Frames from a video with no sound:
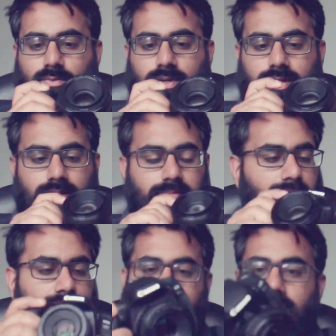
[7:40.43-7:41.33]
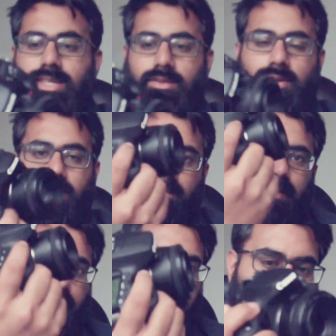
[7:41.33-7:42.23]
well, I mean, already what I
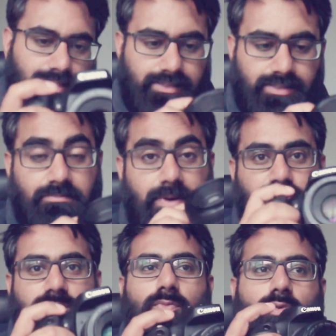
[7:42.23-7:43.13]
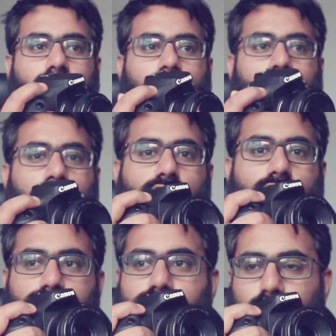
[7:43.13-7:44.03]
feel is it much more
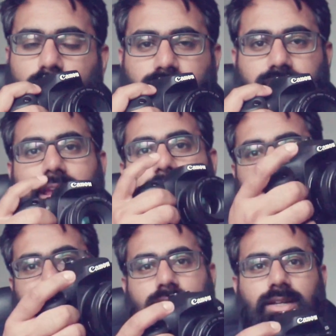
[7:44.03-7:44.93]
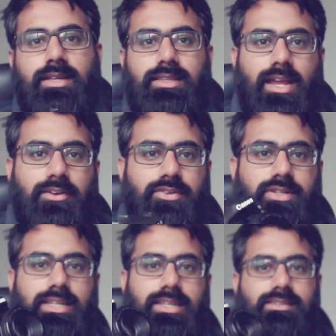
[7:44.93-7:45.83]
control of the camera. The
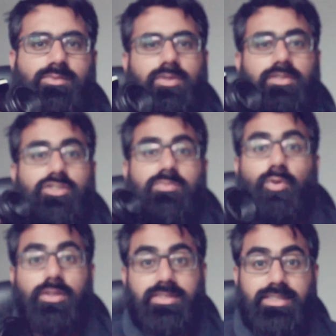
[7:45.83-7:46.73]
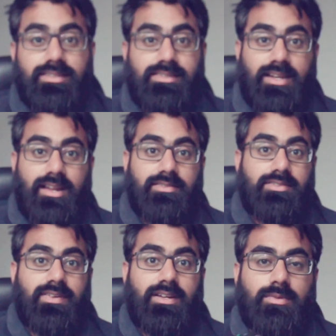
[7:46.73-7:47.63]
100D is one of the smallest
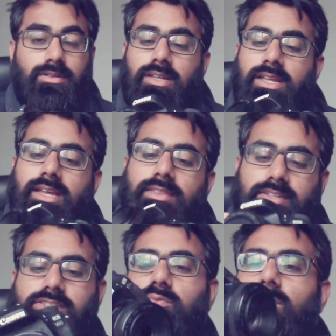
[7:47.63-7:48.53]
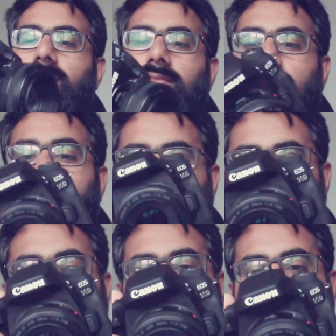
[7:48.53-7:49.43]
DSLRs available. This one
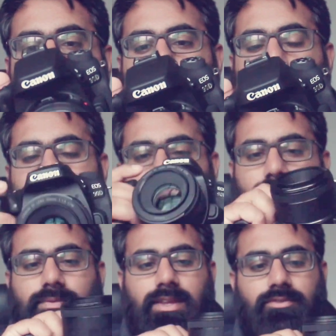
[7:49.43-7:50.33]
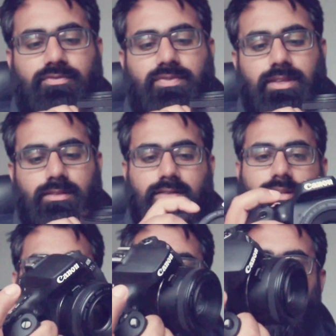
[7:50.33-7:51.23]
much more stronger and feel
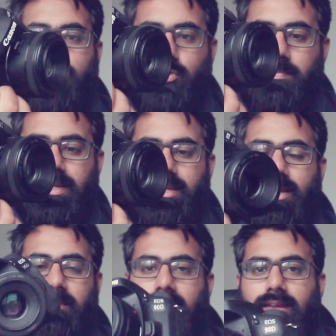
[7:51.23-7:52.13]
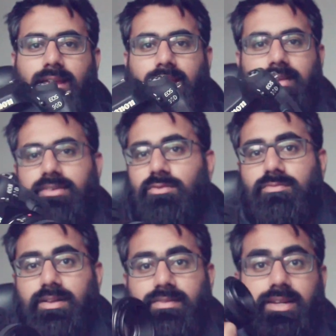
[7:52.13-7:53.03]
grippy. I mean, I
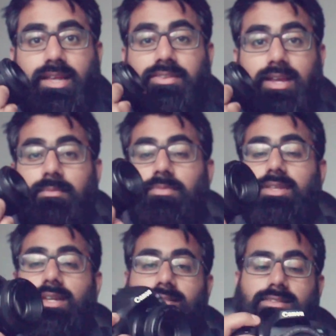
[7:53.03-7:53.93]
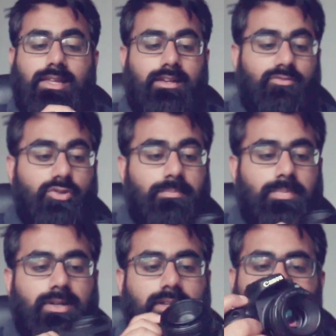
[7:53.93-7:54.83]
don't have any other camera that has this kind of grip
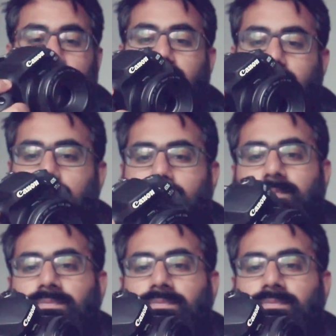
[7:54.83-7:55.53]
feel.